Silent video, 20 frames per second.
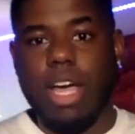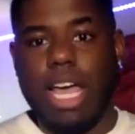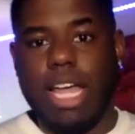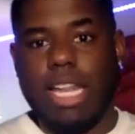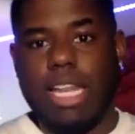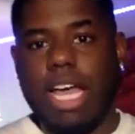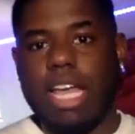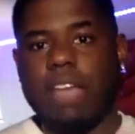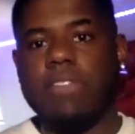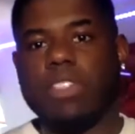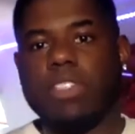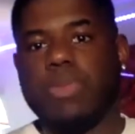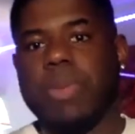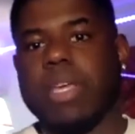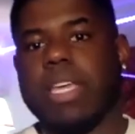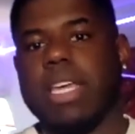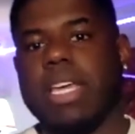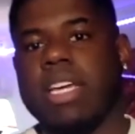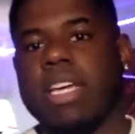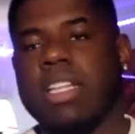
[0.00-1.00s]
And now you
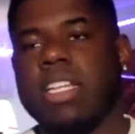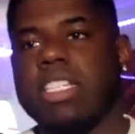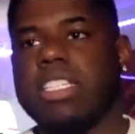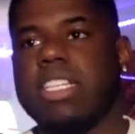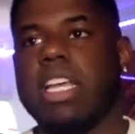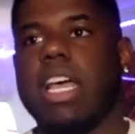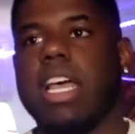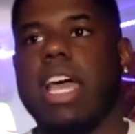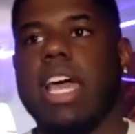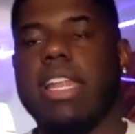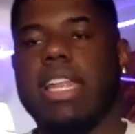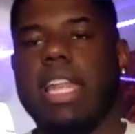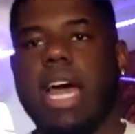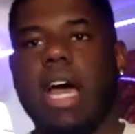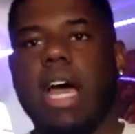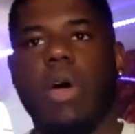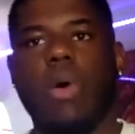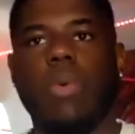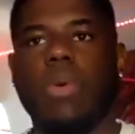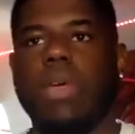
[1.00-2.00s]
speak English, and
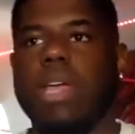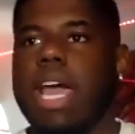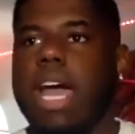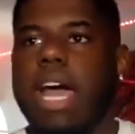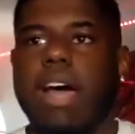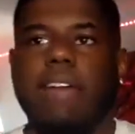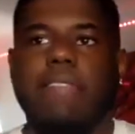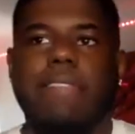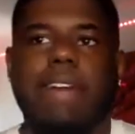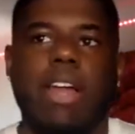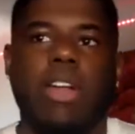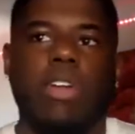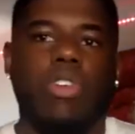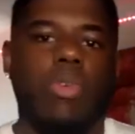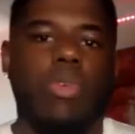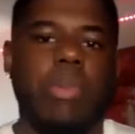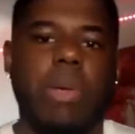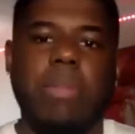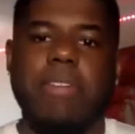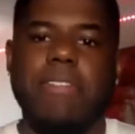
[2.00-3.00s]
now we have, I don't know,
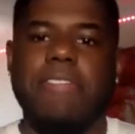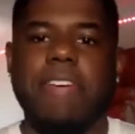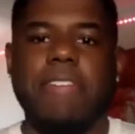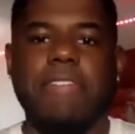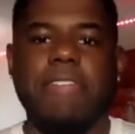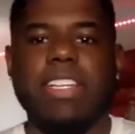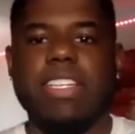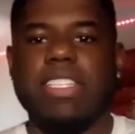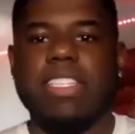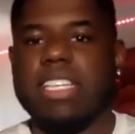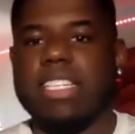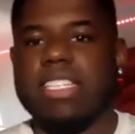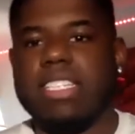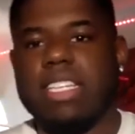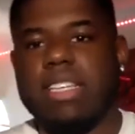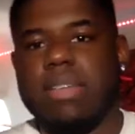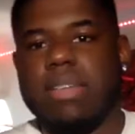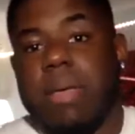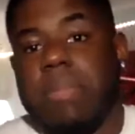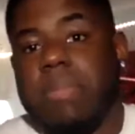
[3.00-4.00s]
maybe 50,
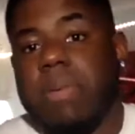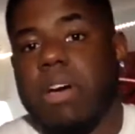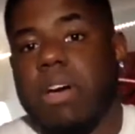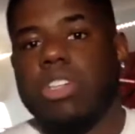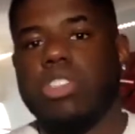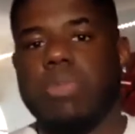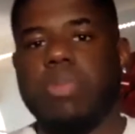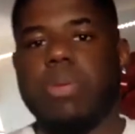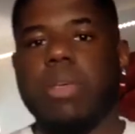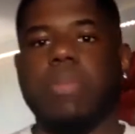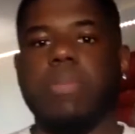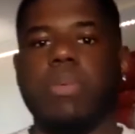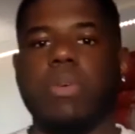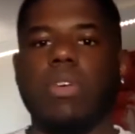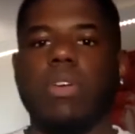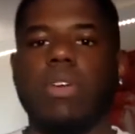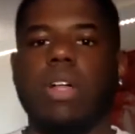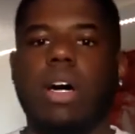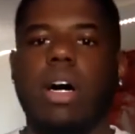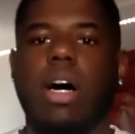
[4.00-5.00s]
60, maybe 100
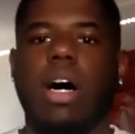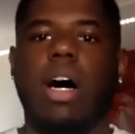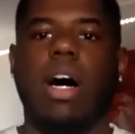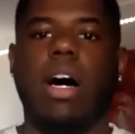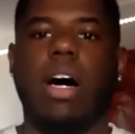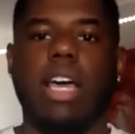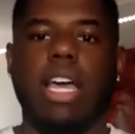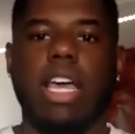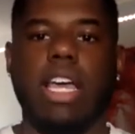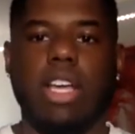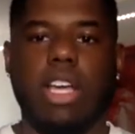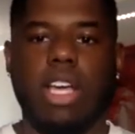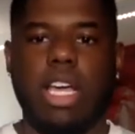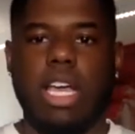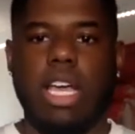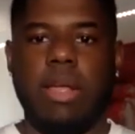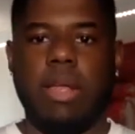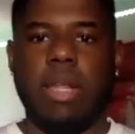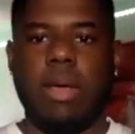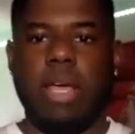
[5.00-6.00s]
people
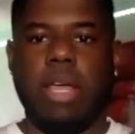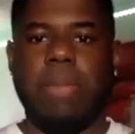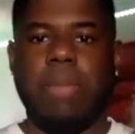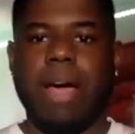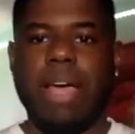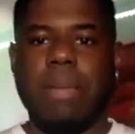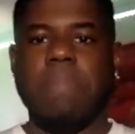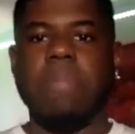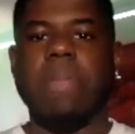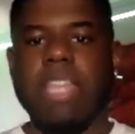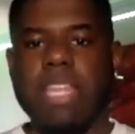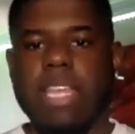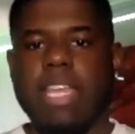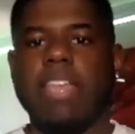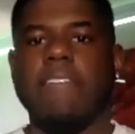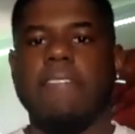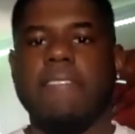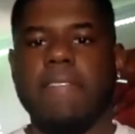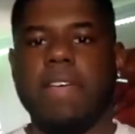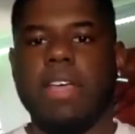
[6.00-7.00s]
in my
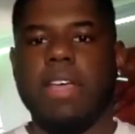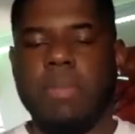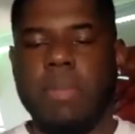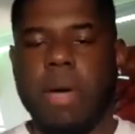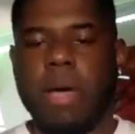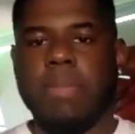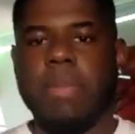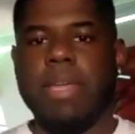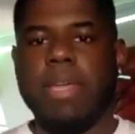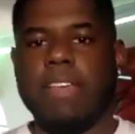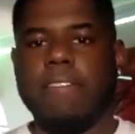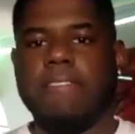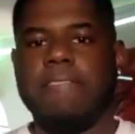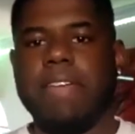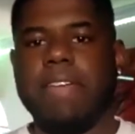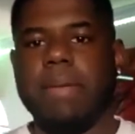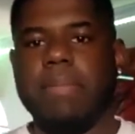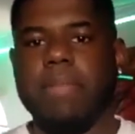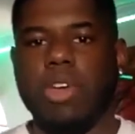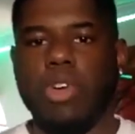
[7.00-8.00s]
immediate
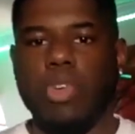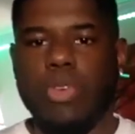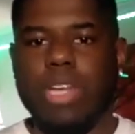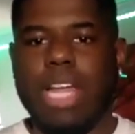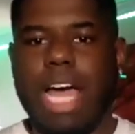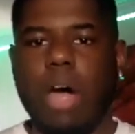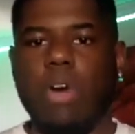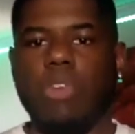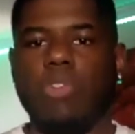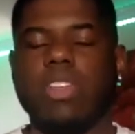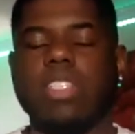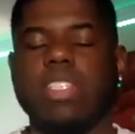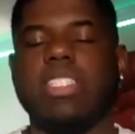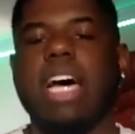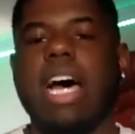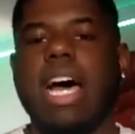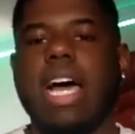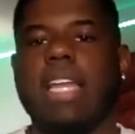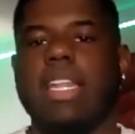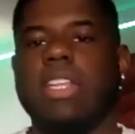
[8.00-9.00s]
family who now
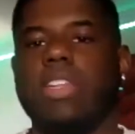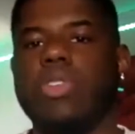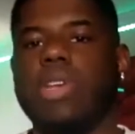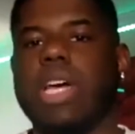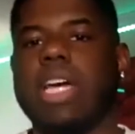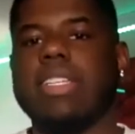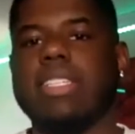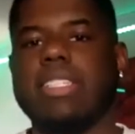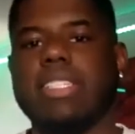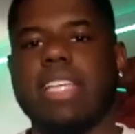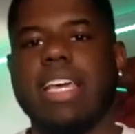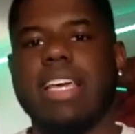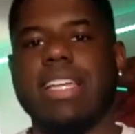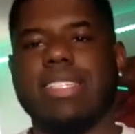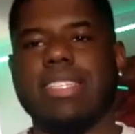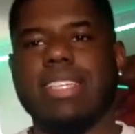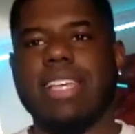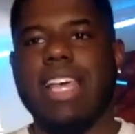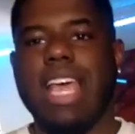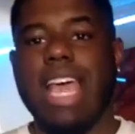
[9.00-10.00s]
reside in the United
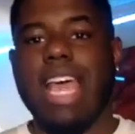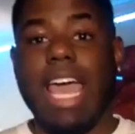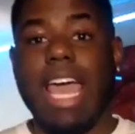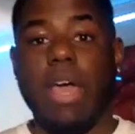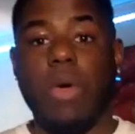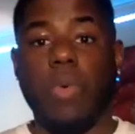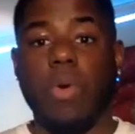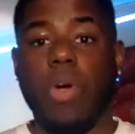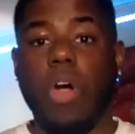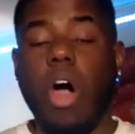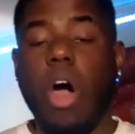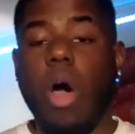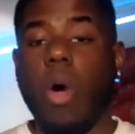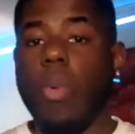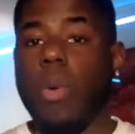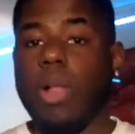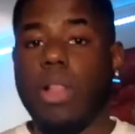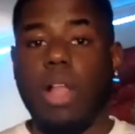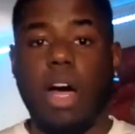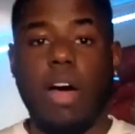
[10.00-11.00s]
States, and we're all
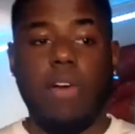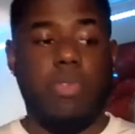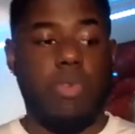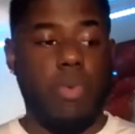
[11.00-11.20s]
well off.